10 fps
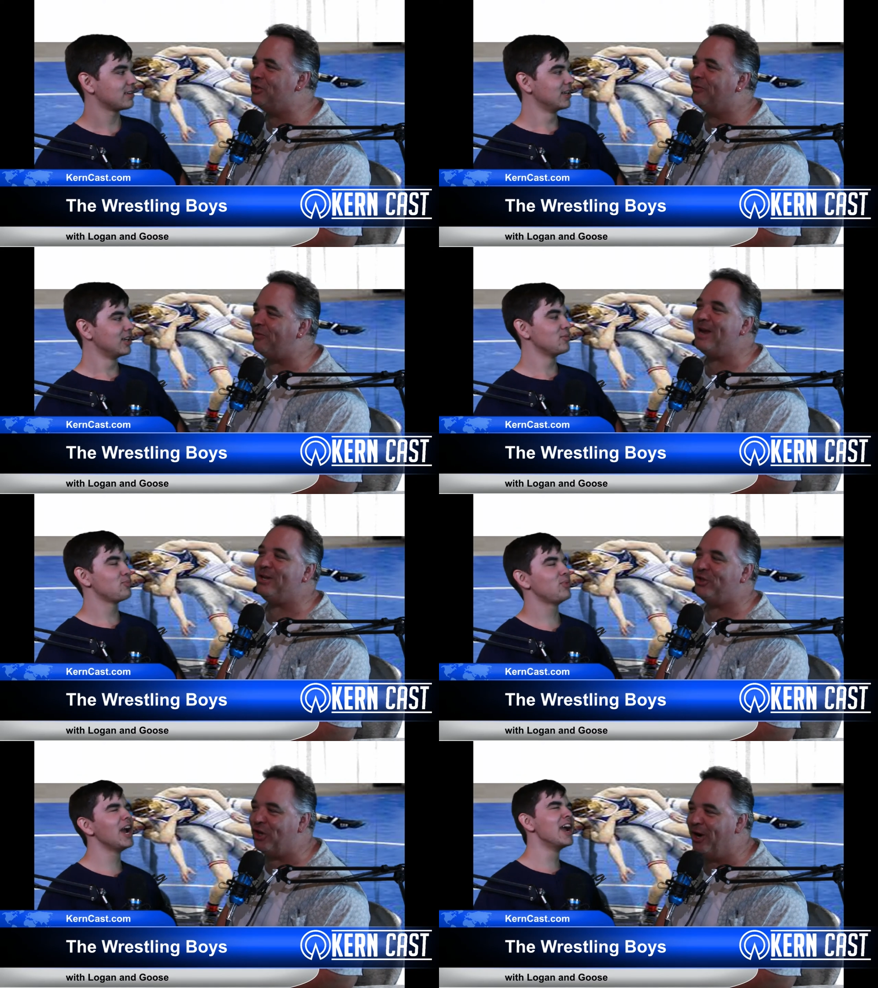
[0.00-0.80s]

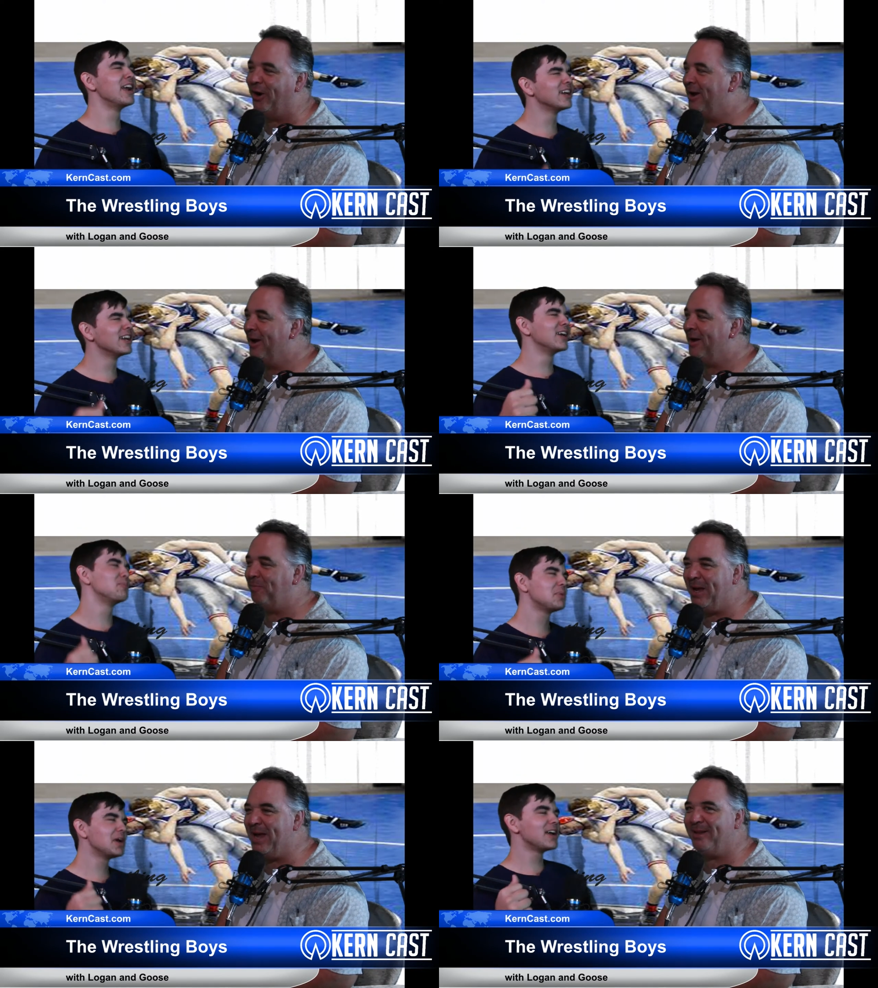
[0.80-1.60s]
Speaker 1: fight B cheer. Team,
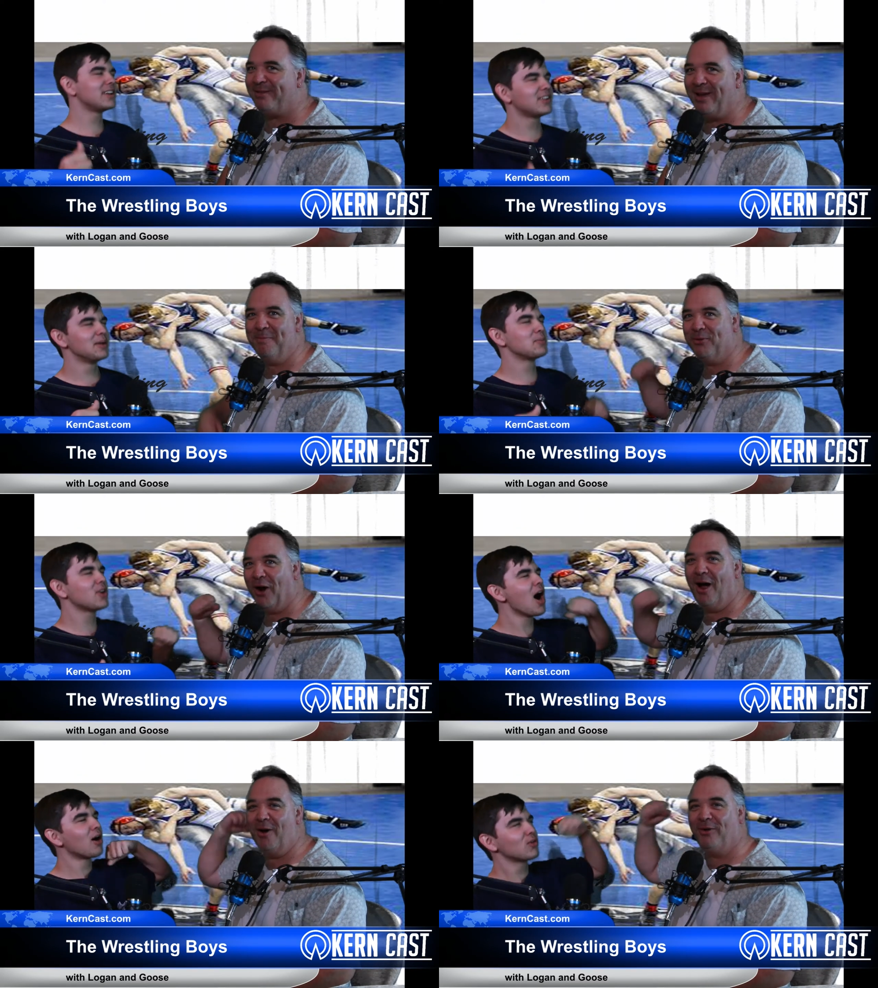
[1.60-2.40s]
B team,
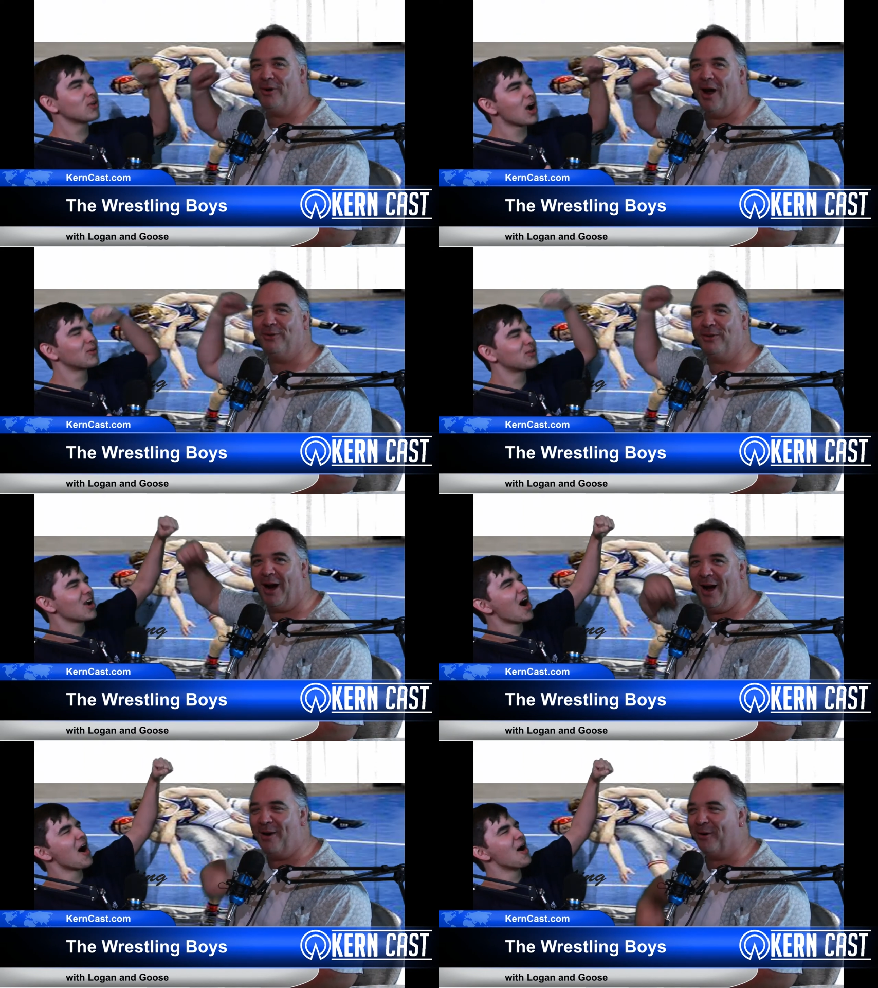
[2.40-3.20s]
go, go,
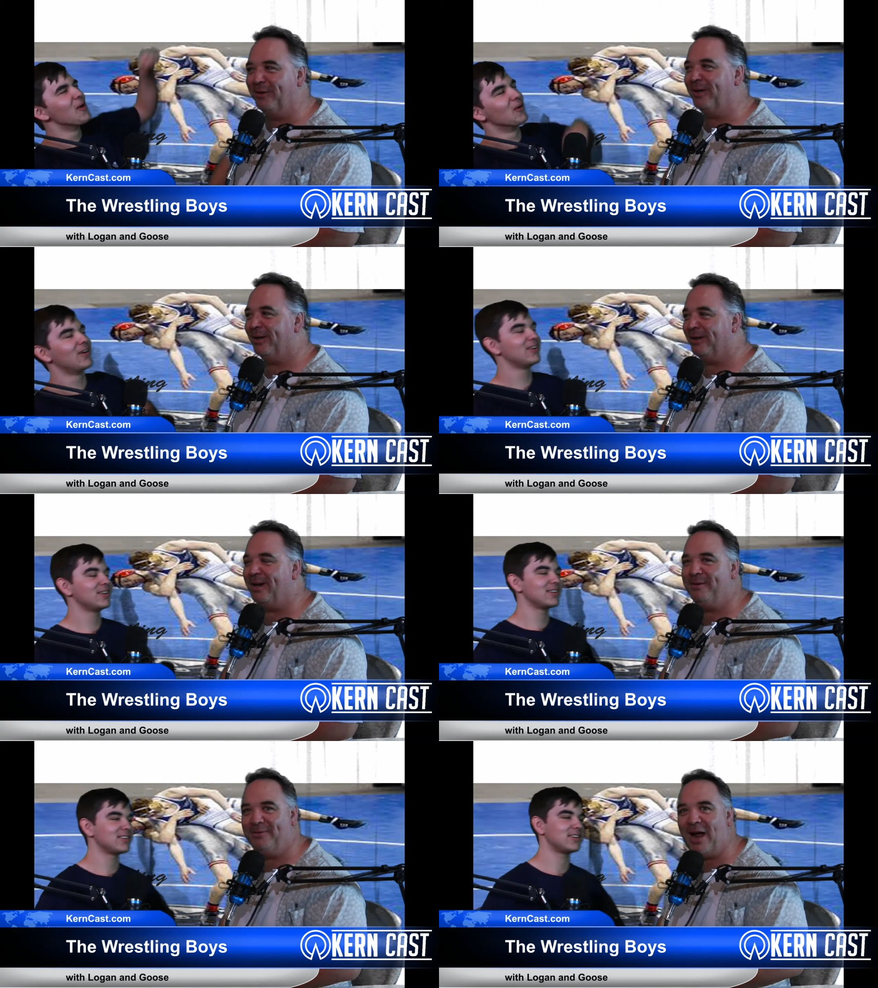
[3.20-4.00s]
go.
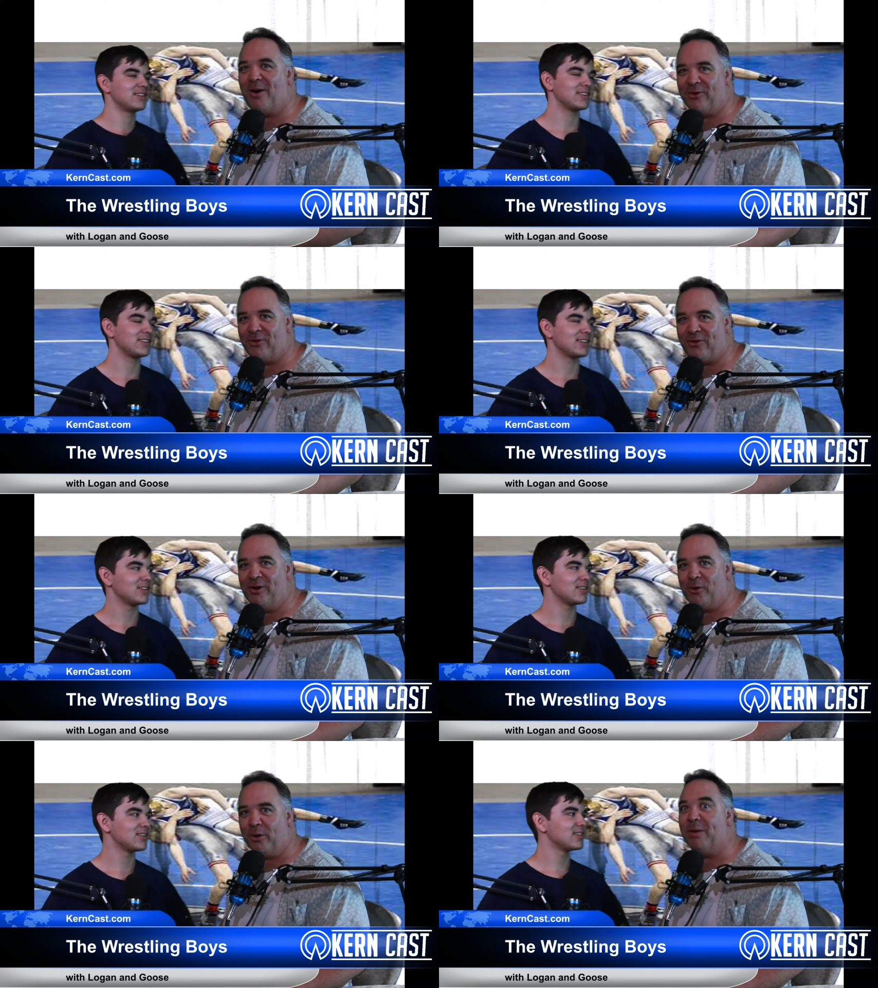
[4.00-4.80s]
And now we're sitting
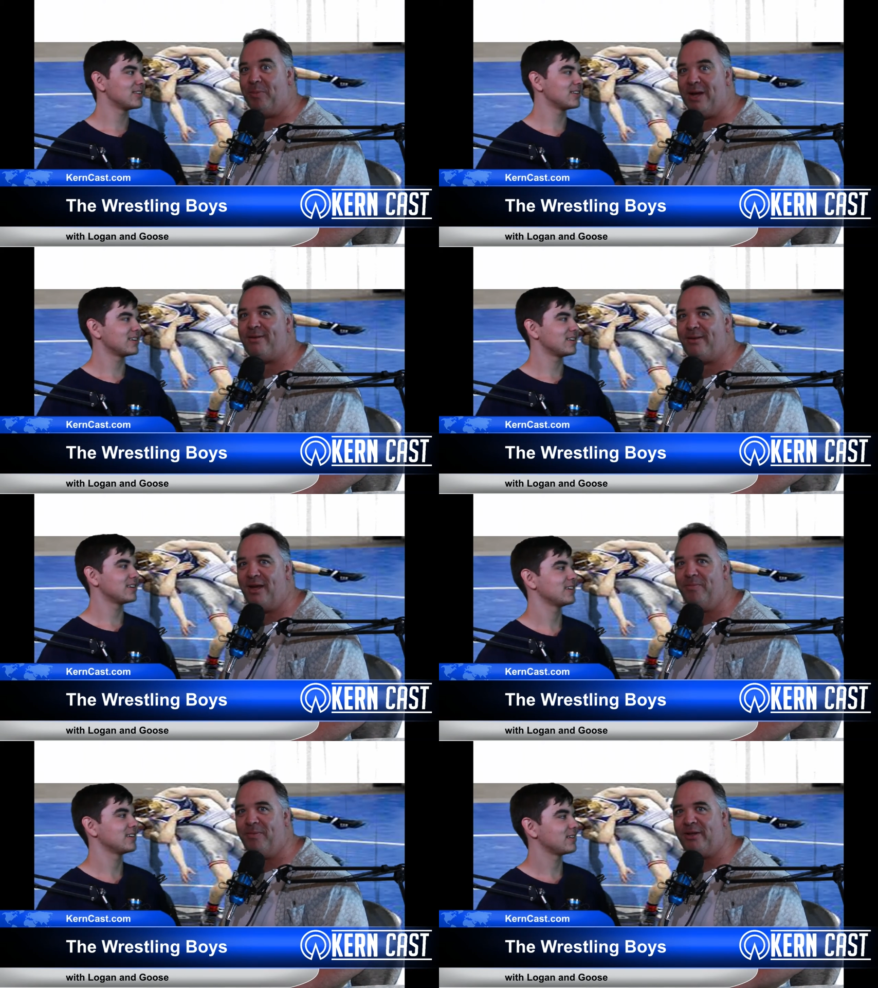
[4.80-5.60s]
there going, yeah, B
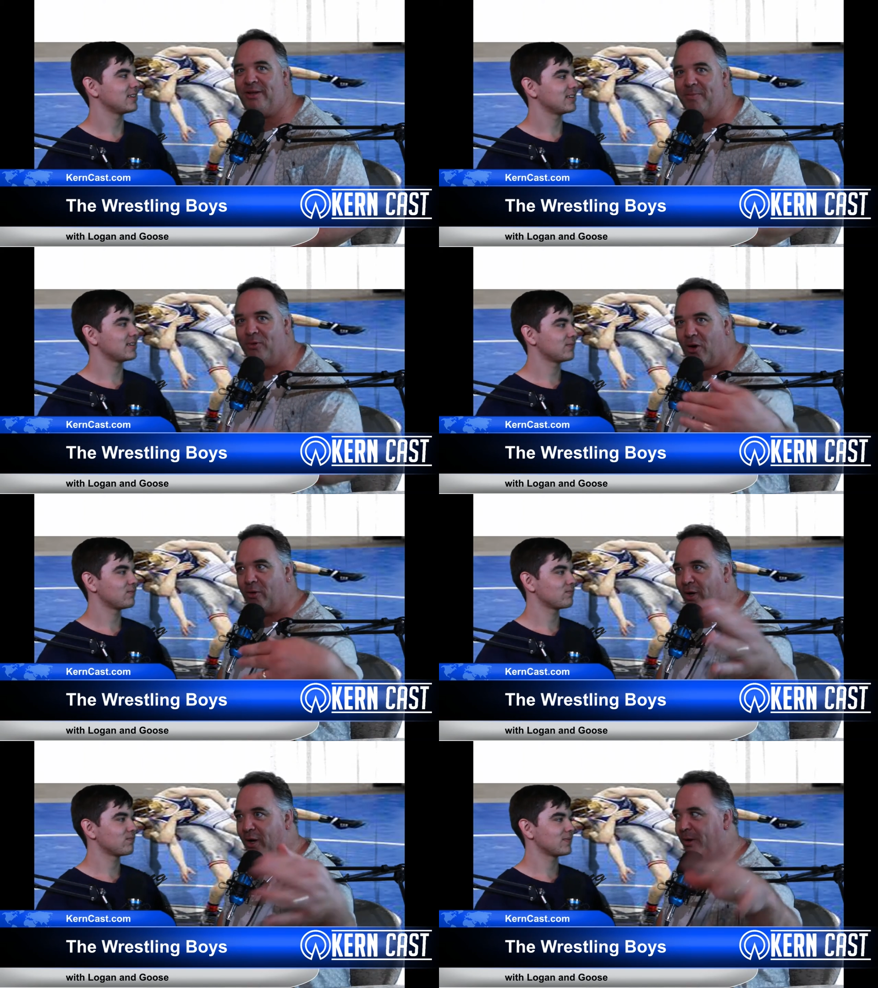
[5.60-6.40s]
team, B team, go,
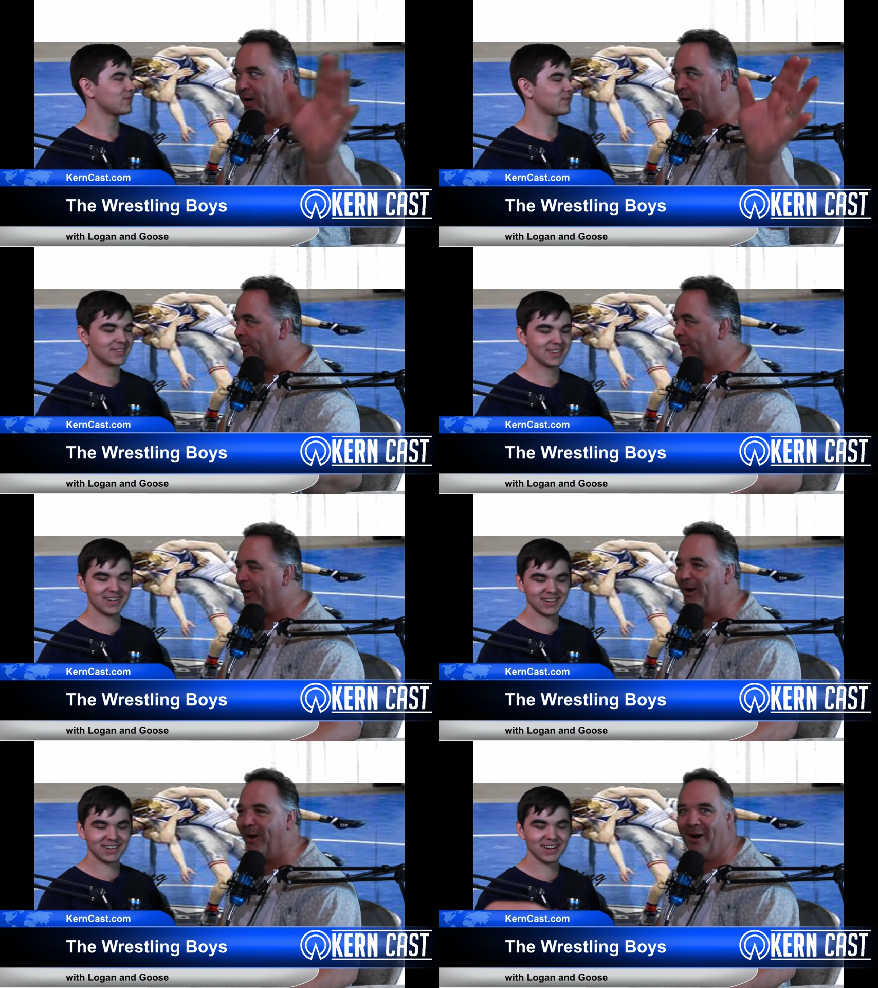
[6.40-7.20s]
go, go.
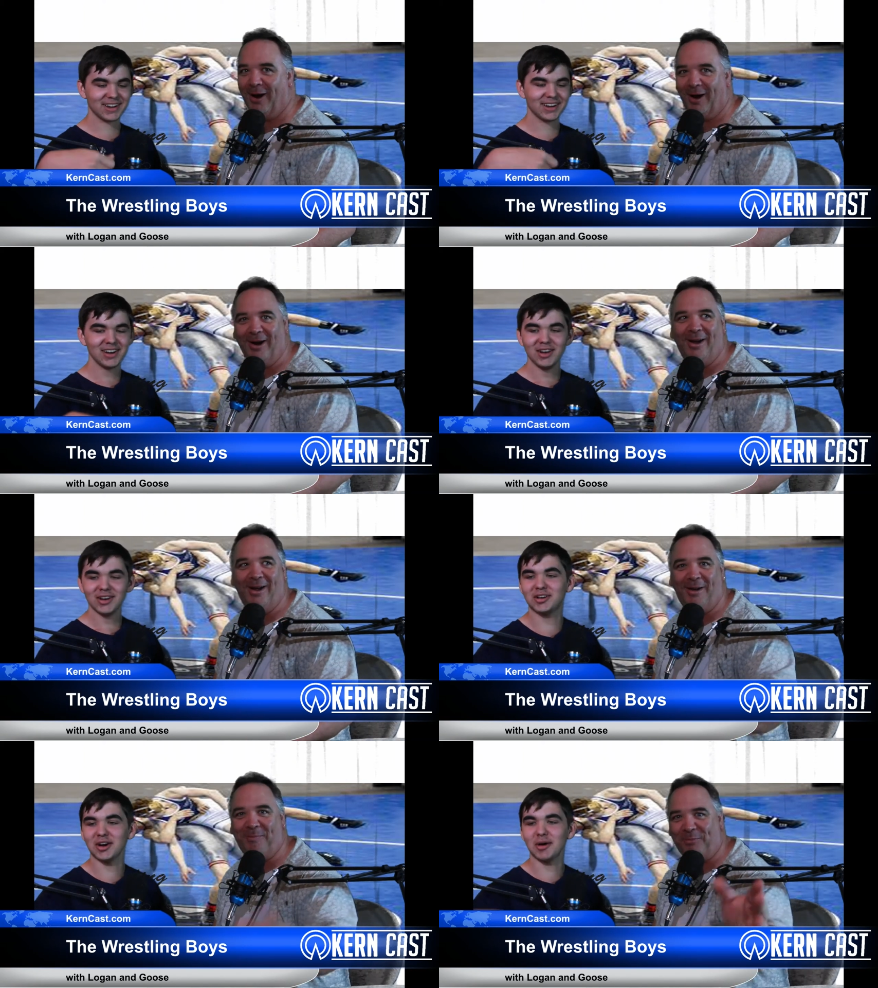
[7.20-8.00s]
go